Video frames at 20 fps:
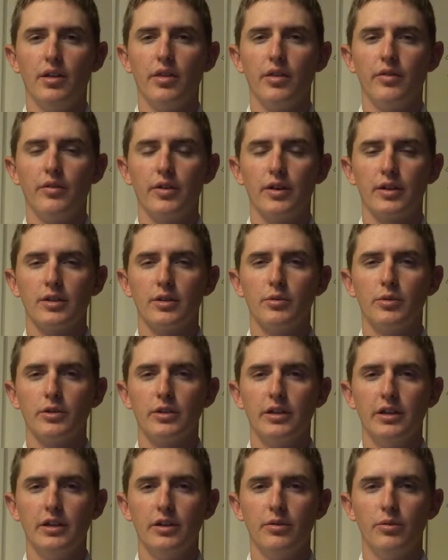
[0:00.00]
The victim would
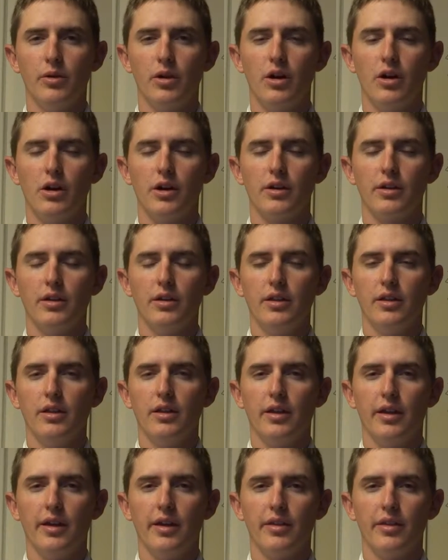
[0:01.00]
get it wrong
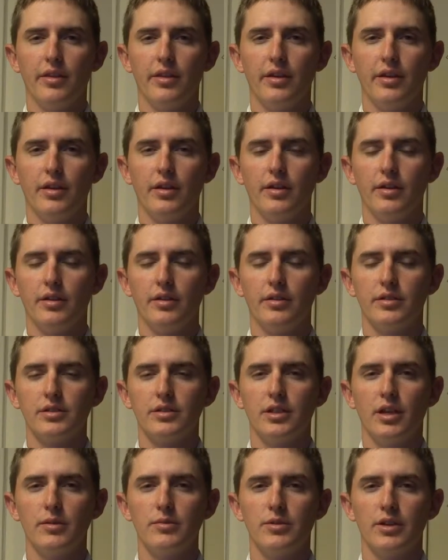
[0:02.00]
and the
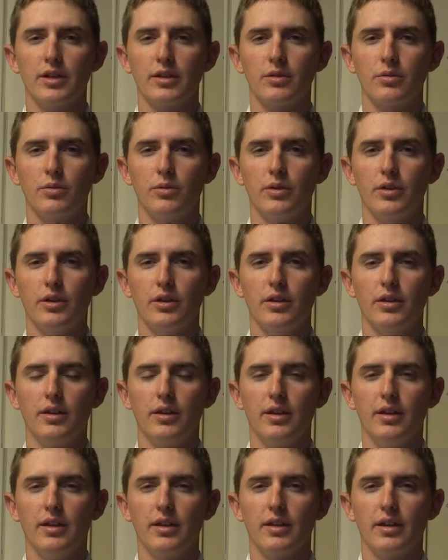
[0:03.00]
subject would
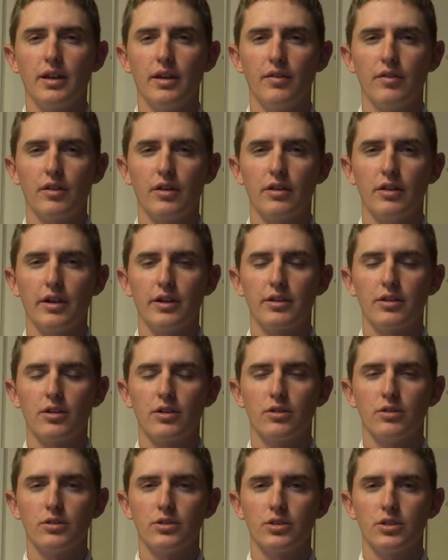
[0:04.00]
give an
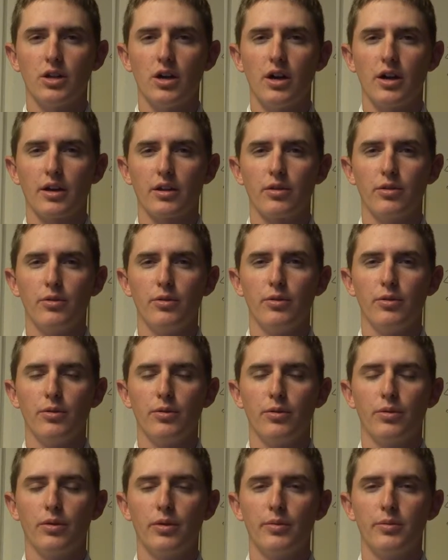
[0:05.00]
electrical shock
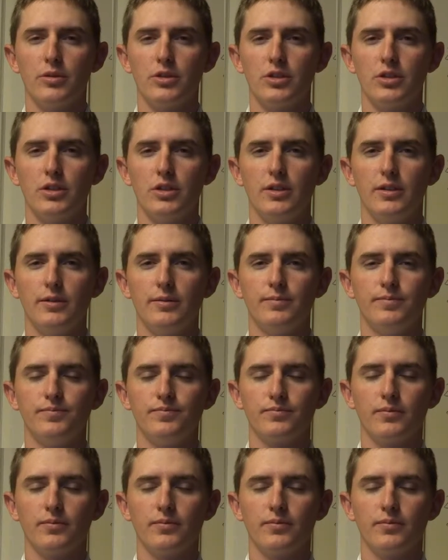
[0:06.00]
through the machine.